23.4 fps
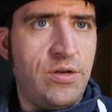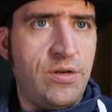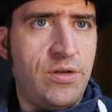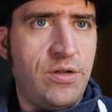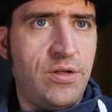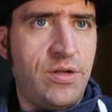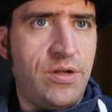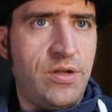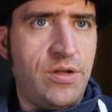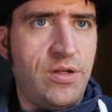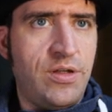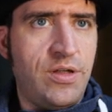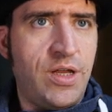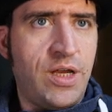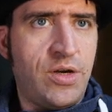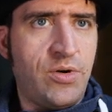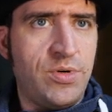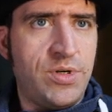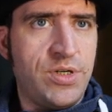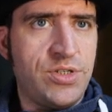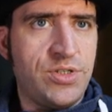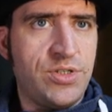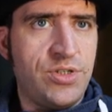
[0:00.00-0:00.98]
uh,
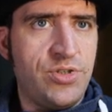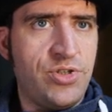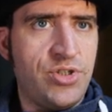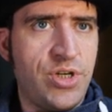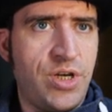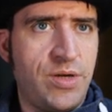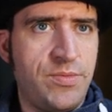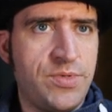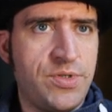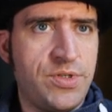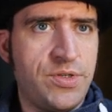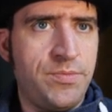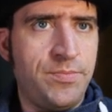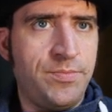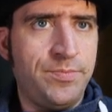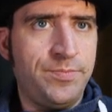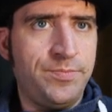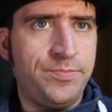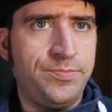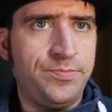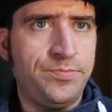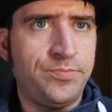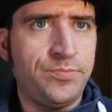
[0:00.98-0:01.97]
equidistant shapes.
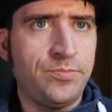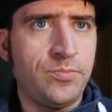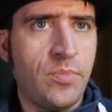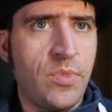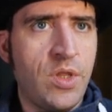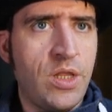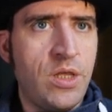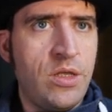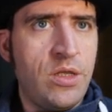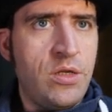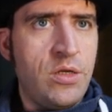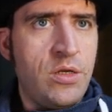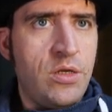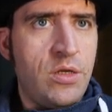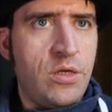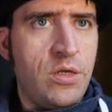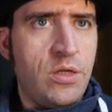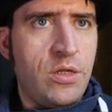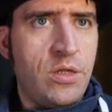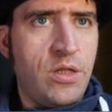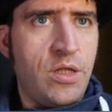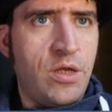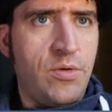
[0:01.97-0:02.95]

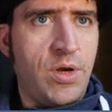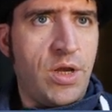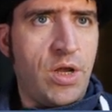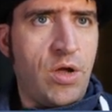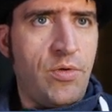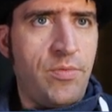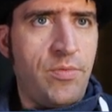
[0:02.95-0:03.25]
There we go.